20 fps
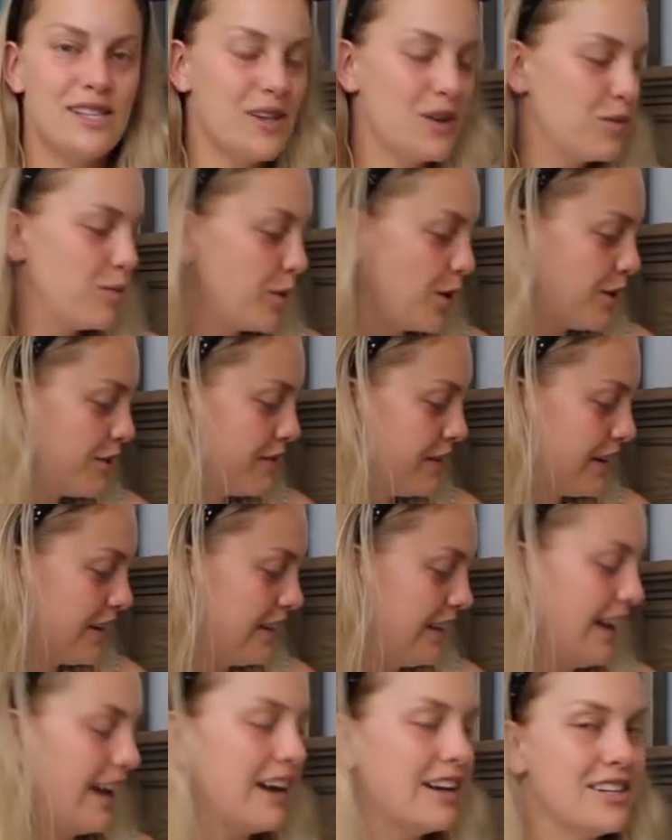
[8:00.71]
so
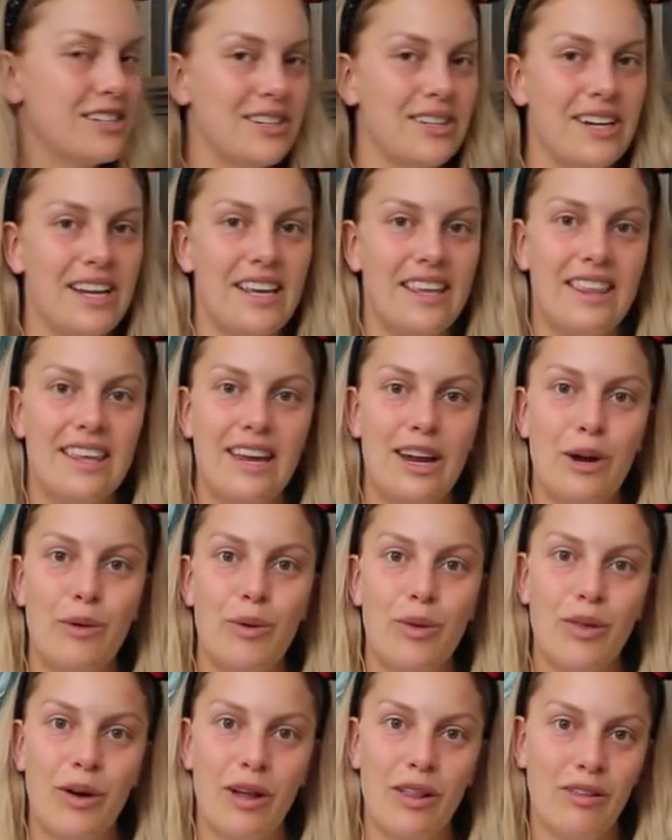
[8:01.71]
perfectly underneath here
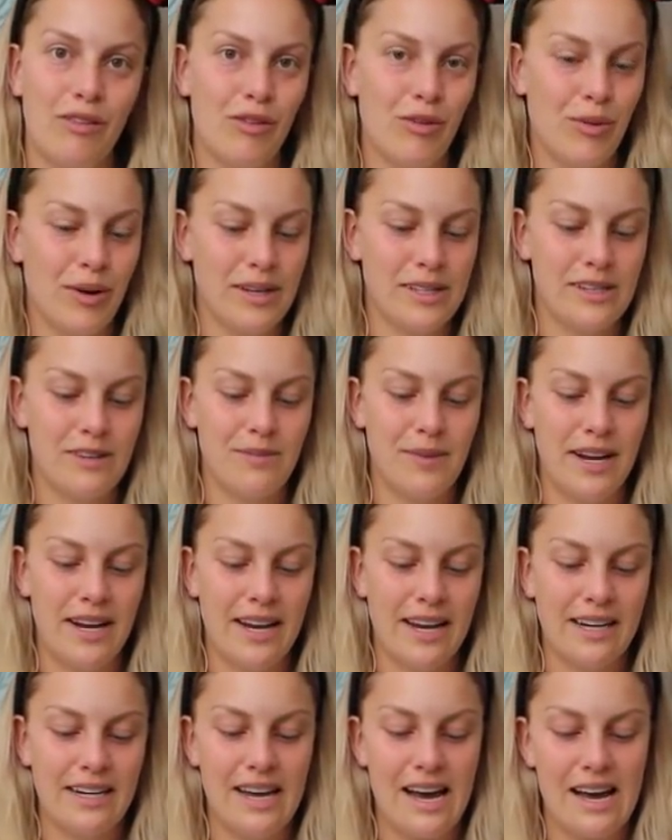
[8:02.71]
with all of the rest of my
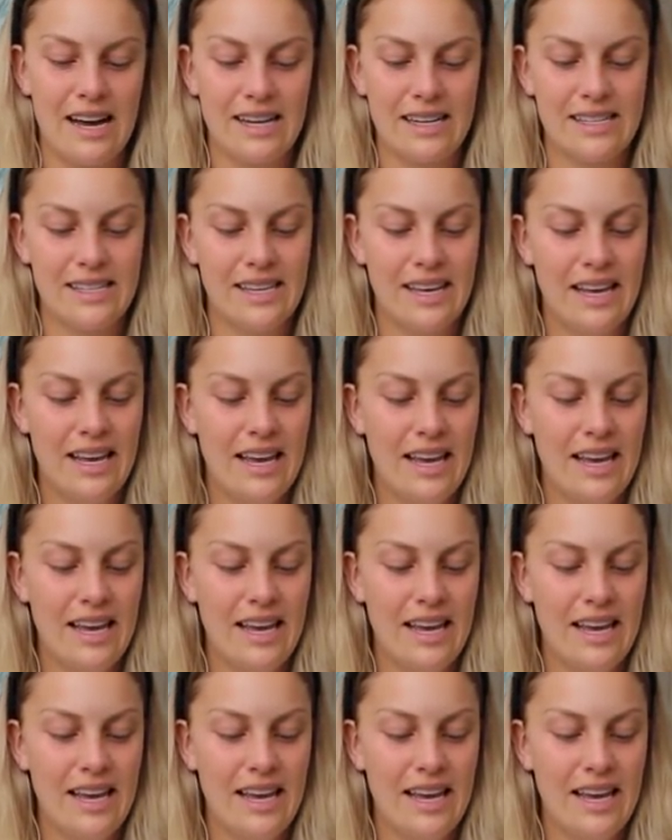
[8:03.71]
knickknacks.